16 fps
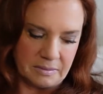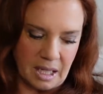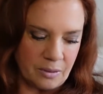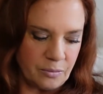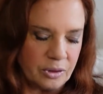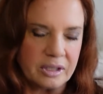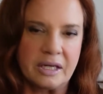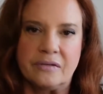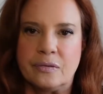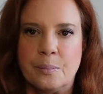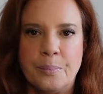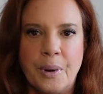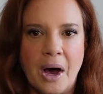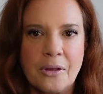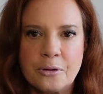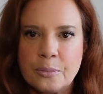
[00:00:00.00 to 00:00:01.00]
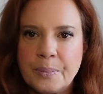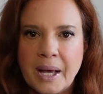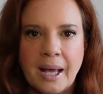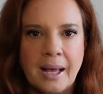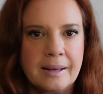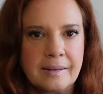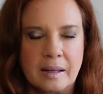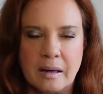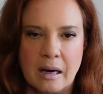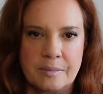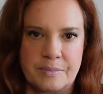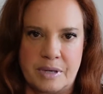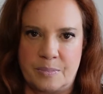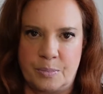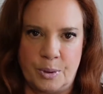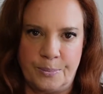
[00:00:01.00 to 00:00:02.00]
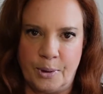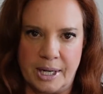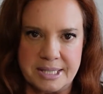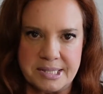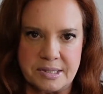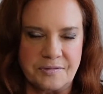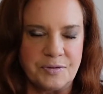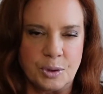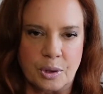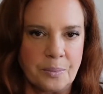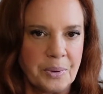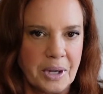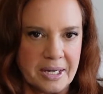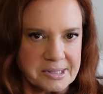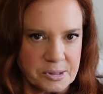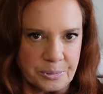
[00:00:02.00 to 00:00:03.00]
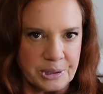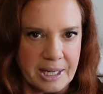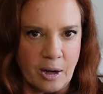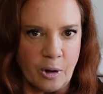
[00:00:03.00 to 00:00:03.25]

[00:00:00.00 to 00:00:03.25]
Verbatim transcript: I wouldn't even bother paying the non-member price if you can possibly